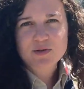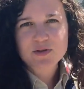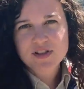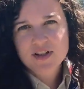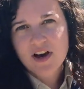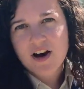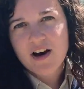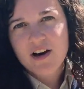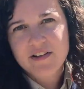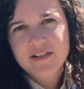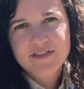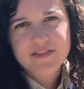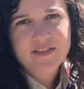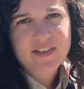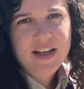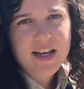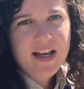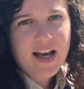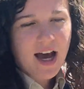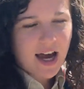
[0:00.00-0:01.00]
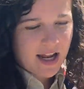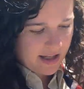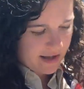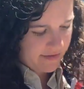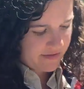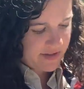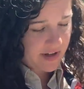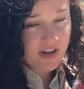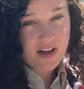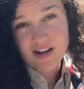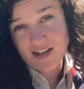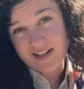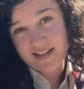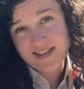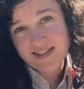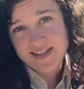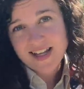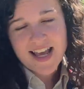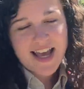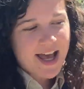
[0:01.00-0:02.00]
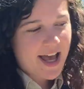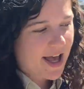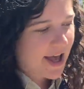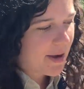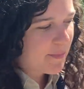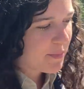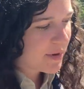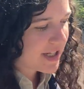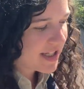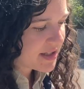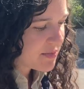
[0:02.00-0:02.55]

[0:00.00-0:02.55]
scarf. I love the colours, but it's